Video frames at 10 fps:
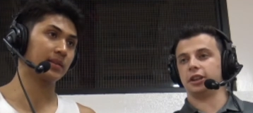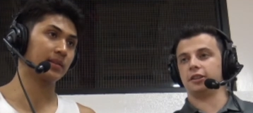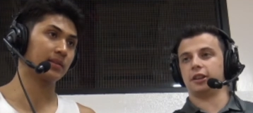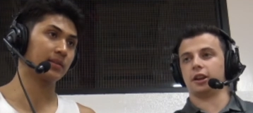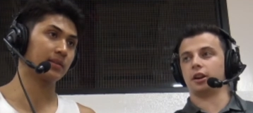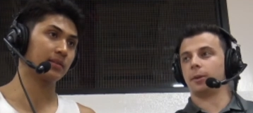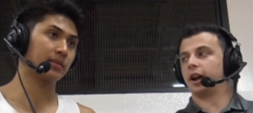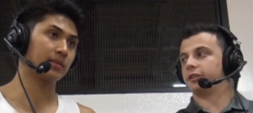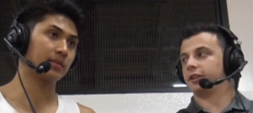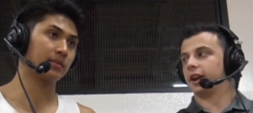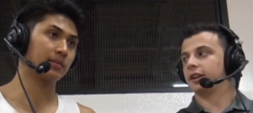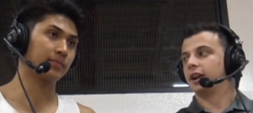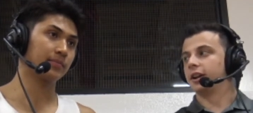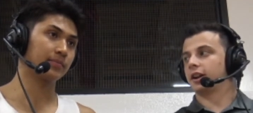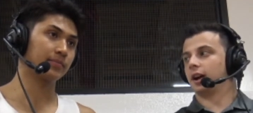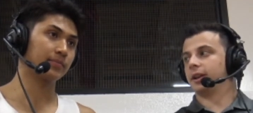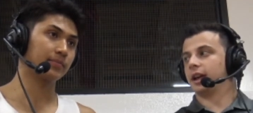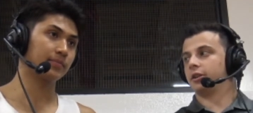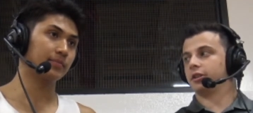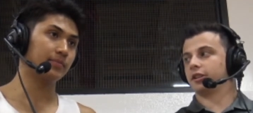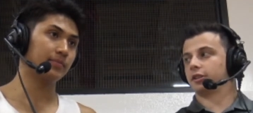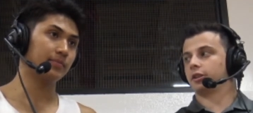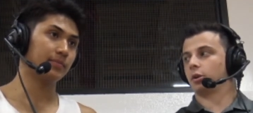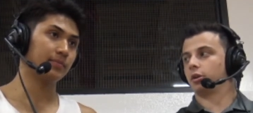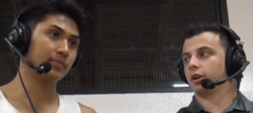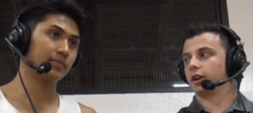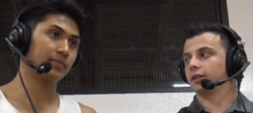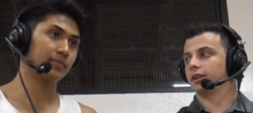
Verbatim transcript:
Speaker 1: in their mindset coming out of the third quarter?